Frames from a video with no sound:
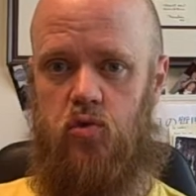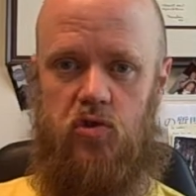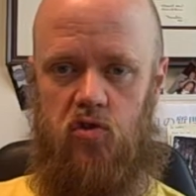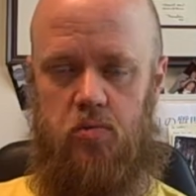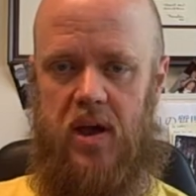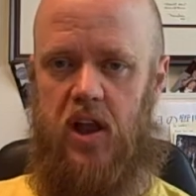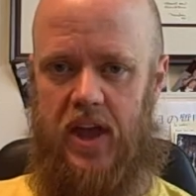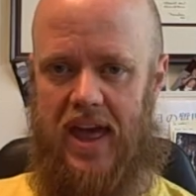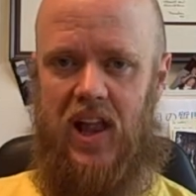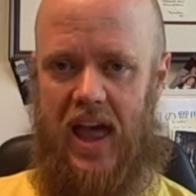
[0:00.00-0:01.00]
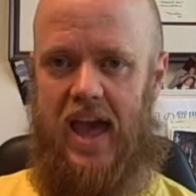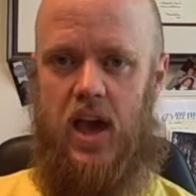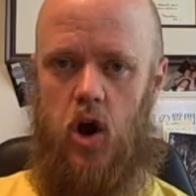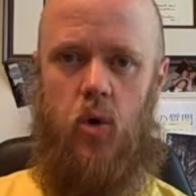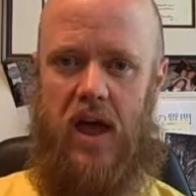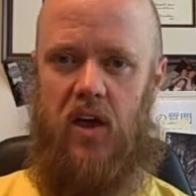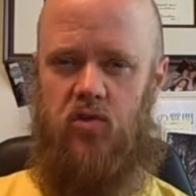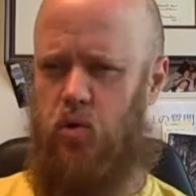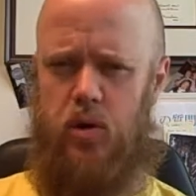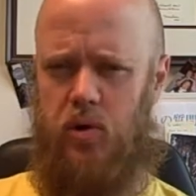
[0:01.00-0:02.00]
which is spelled
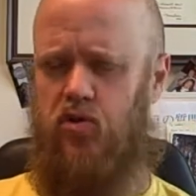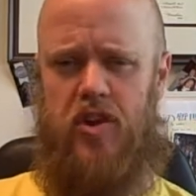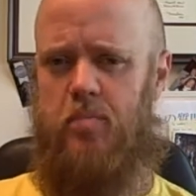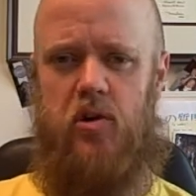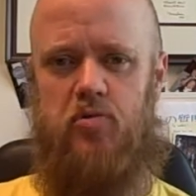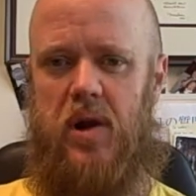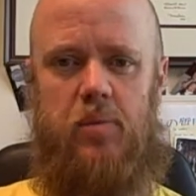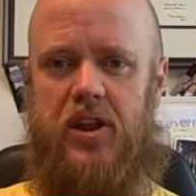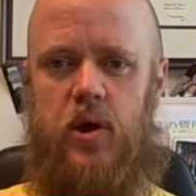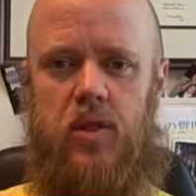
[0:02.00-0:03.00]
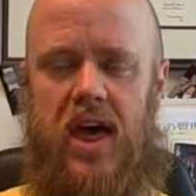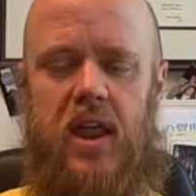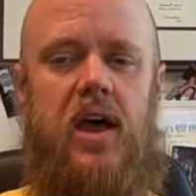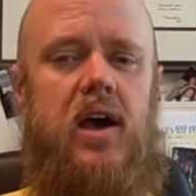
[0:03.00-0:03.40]
Laos. Well, you extempers probably know that.